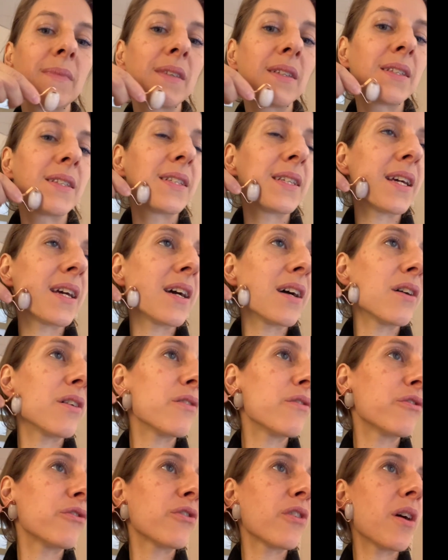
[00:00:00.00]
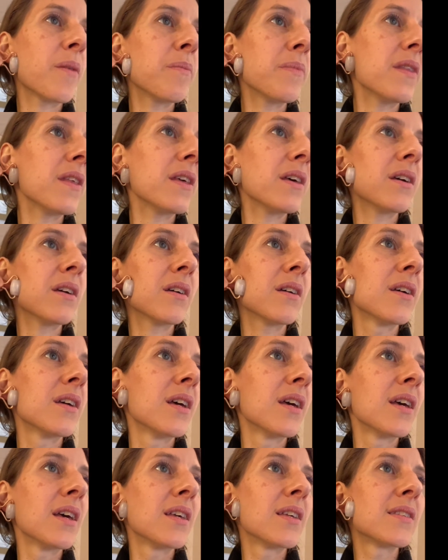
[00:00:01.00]
down from the
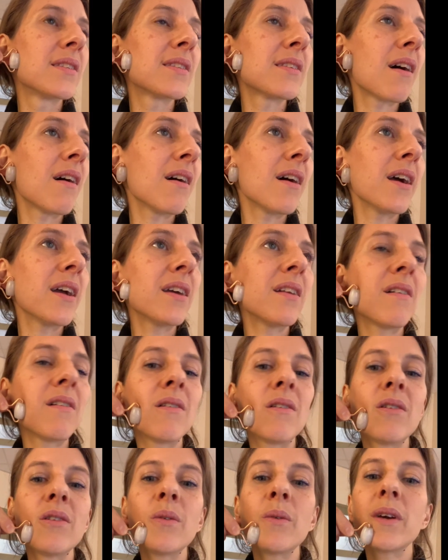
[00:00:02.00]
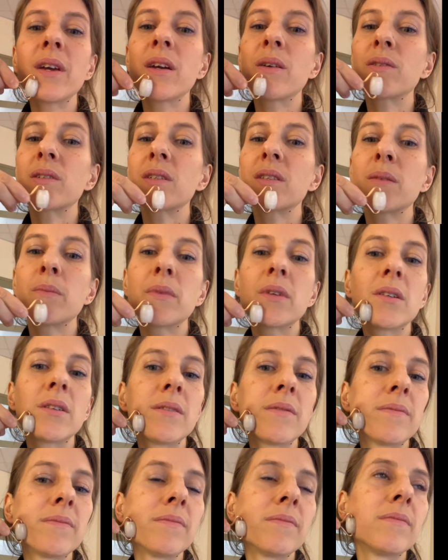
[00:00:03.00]
side all the way out to the
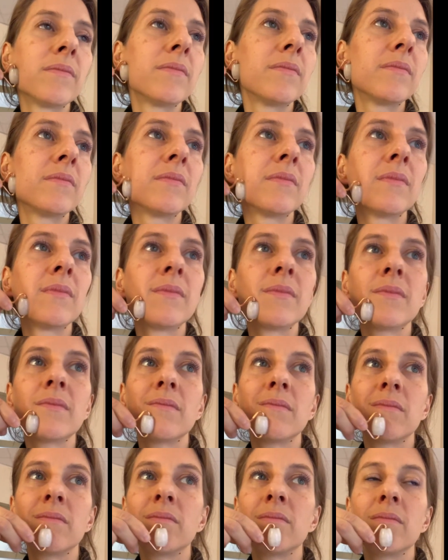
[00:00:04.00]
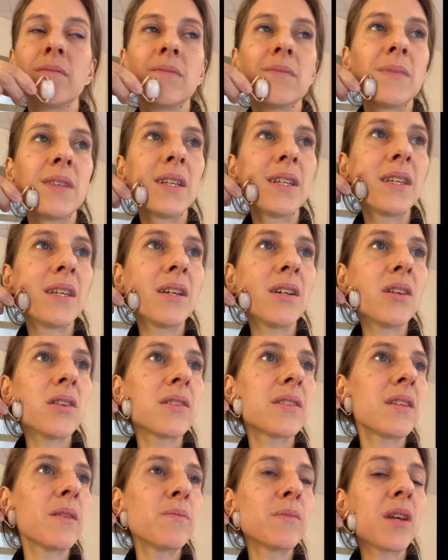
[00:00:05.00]
middle. And here,
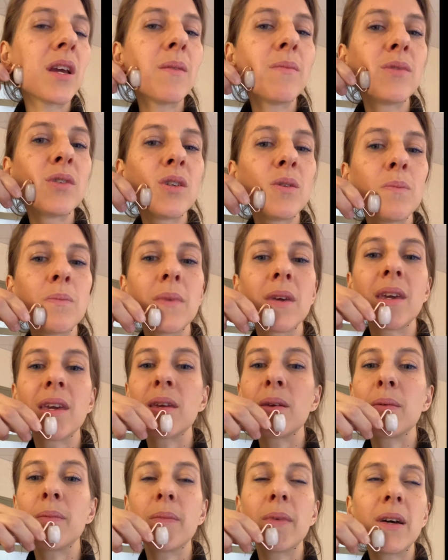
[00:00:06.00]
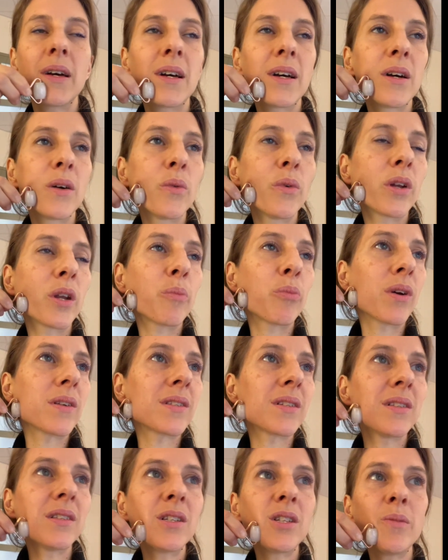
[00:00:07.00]
sometimes you may want to press
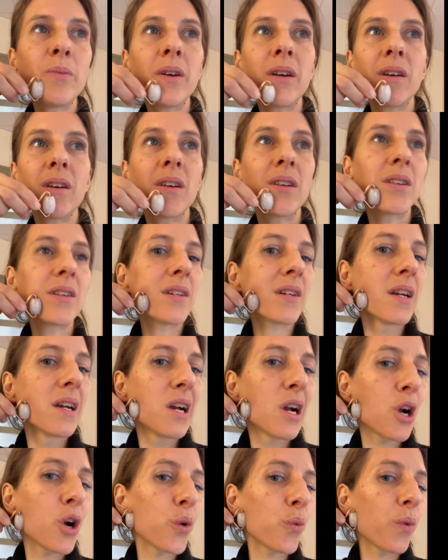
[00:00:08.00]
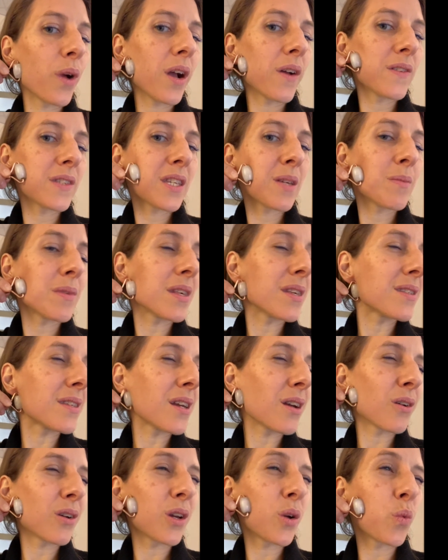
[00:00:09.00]
a little bit harder around some of these
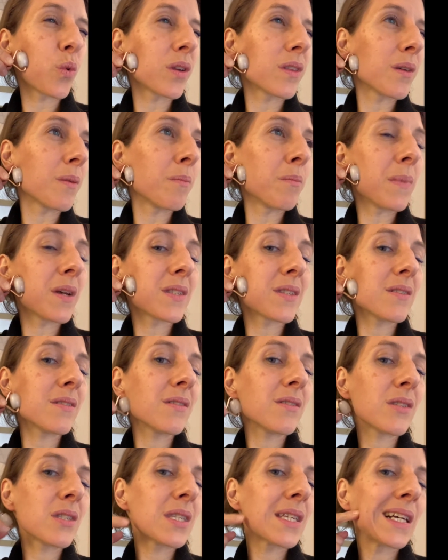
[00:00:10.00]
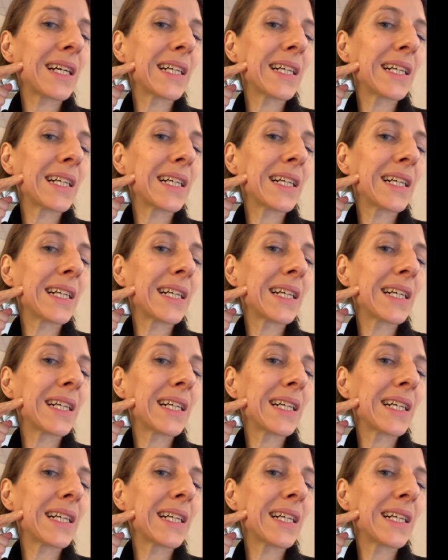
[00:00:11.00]
areas where the muscles,